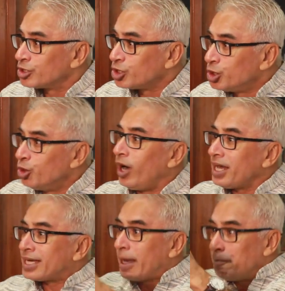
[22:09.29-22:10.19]
So you
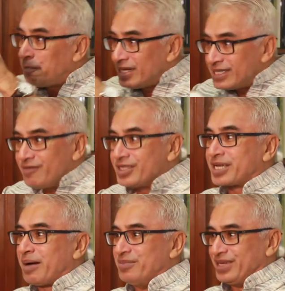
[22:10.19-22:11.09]
are competing with
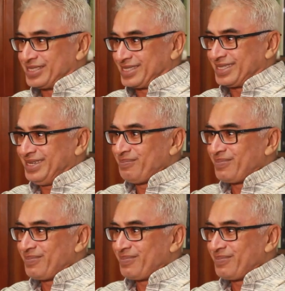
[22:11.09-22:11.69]
the communists